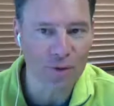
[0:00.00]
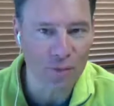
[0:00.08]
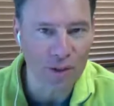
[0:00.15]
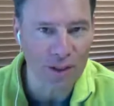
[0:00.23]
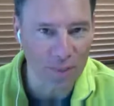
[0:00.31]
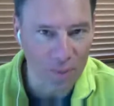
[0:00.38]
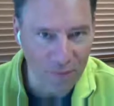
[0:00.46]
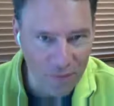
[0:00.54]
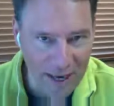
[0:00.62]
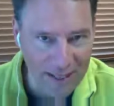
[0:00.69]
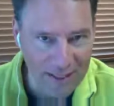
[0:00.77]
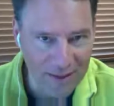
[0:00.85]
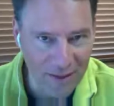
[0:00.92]
of what they're
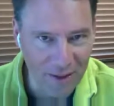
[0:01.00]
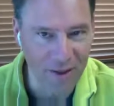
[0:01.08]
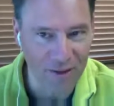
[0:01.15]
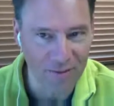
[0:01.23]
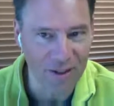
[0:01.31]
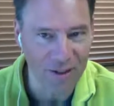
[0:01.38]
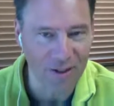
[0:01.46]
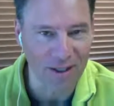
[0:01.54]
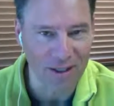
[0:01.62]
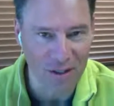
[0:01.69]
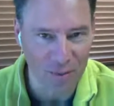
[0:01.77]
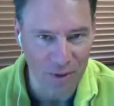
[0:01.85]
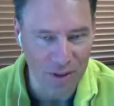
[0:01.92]
providing to their
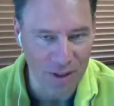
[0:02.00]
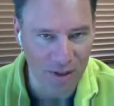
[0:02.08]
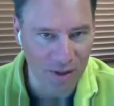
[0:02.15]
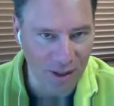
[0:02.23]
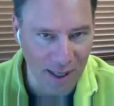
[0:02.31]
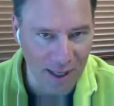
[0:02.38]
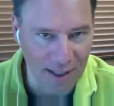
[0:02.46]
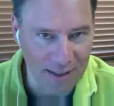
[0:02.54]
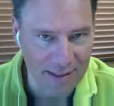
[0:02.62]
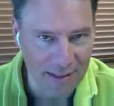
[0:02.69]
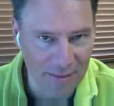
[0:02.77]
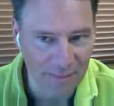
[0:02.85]
customers and their clients.